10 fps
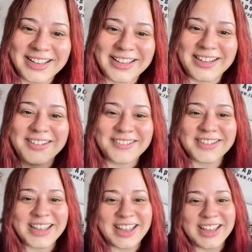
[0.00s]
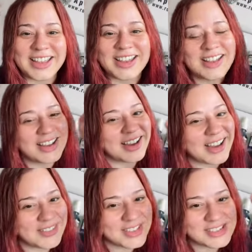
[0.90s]
Okay,
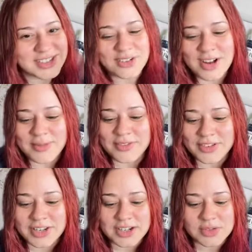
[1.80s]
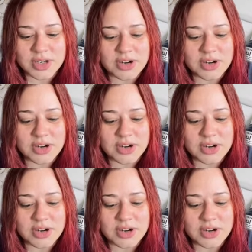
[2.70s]
I'm using your comment for the next one.